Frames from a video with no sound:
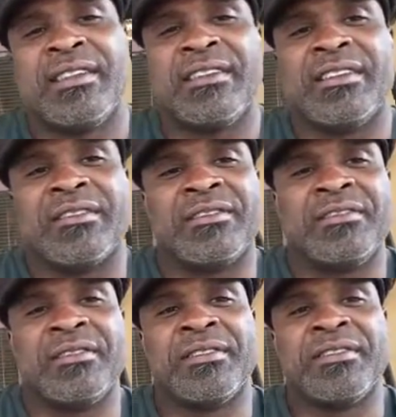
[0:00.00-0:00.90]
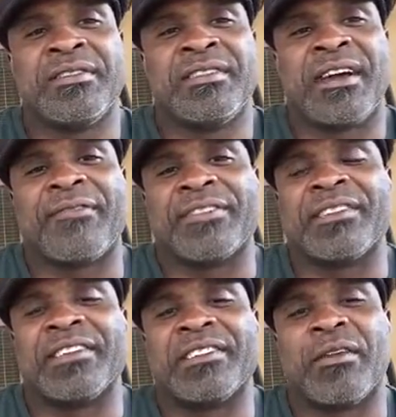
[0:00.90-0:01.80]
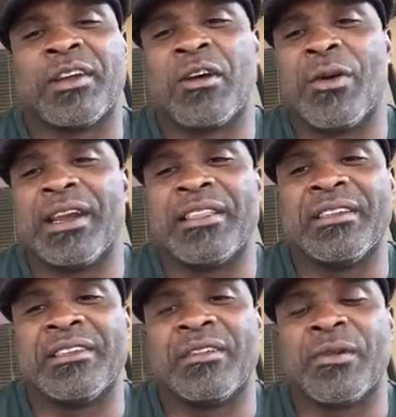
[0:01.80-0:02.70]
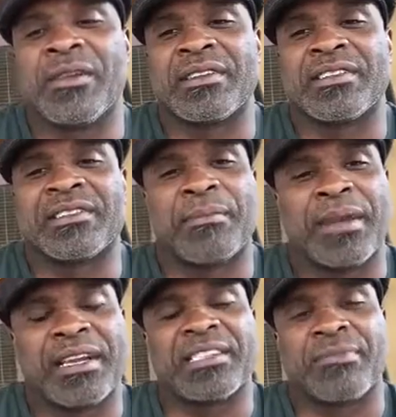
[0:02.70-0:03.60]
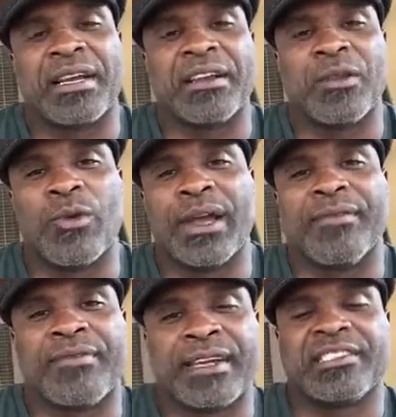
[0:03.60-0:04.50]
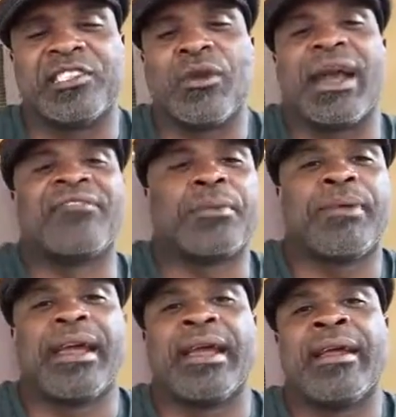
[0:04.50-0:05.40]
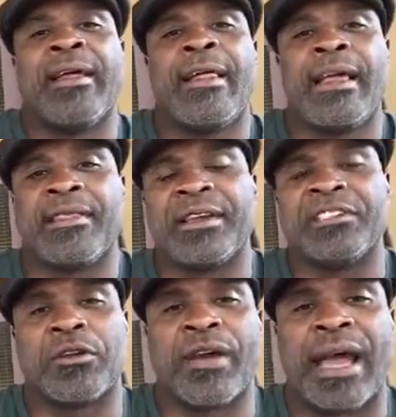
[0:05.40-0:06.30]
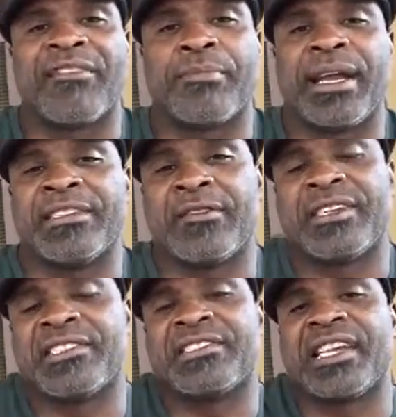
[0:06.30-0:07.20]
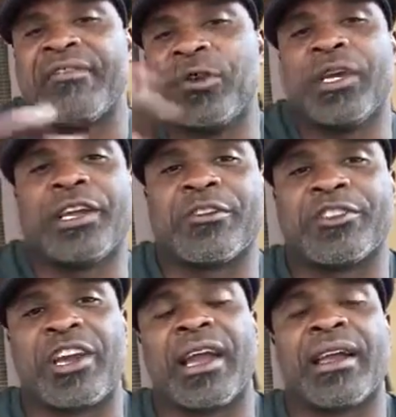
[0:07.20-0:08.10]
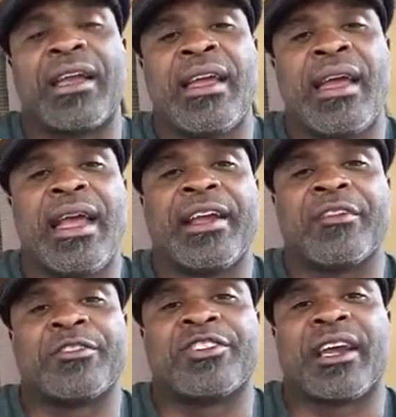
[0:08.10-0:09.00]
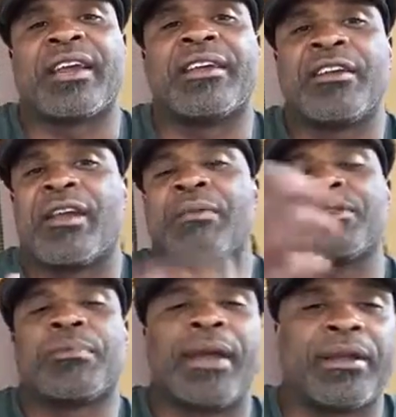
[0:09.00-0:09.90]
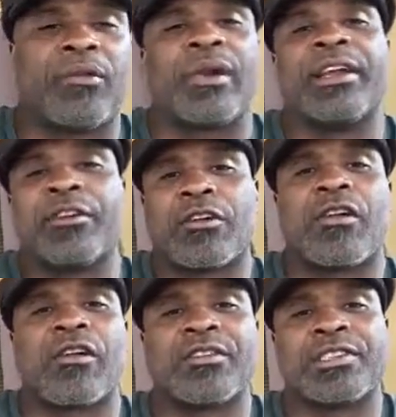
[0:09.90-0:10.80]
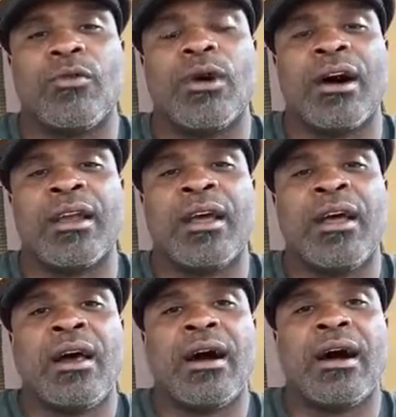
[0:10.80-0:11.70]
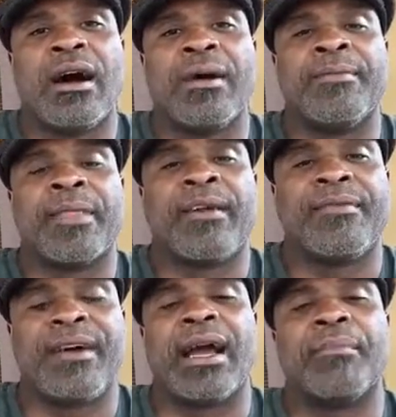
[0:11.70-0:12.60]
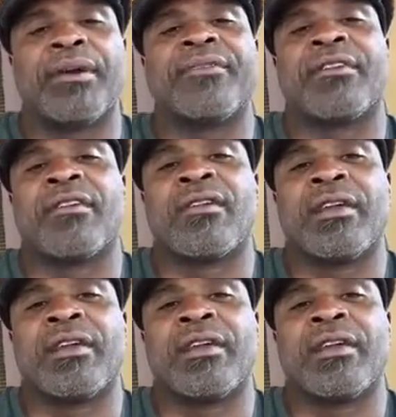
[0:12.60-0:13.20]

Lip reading: your deficits going in the, or let's just say being explained in the way of things that you have to pay and things you don't have to pay. So let's just say if you get your check, and your check, you're able to pay your rent, your car, and so on, fine. But if you're,